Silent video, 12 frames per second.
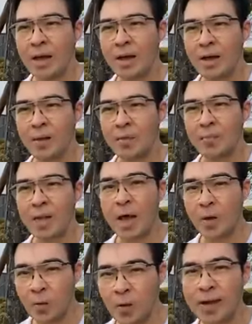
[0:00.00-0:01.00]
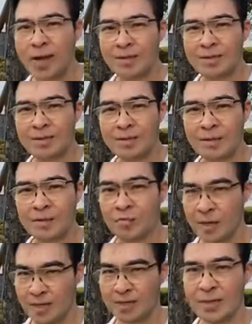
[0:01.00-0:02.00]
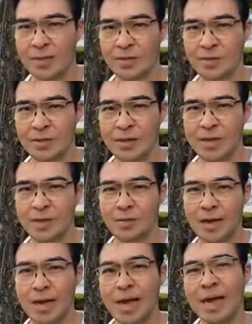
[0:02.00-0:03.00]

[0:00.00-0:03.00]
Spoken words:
and wait for the sun to set, right?